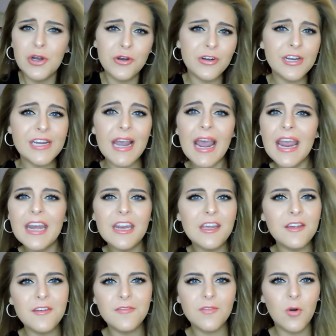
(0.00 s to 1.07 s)

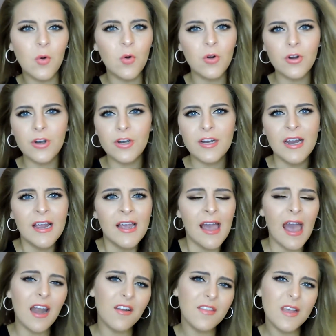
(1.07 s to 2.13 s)
creative or
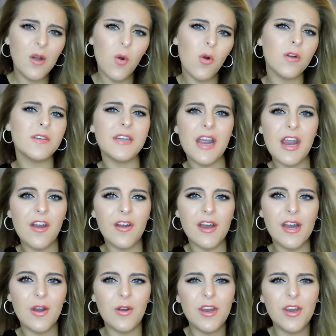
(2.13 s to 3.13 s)
out of the ordinary,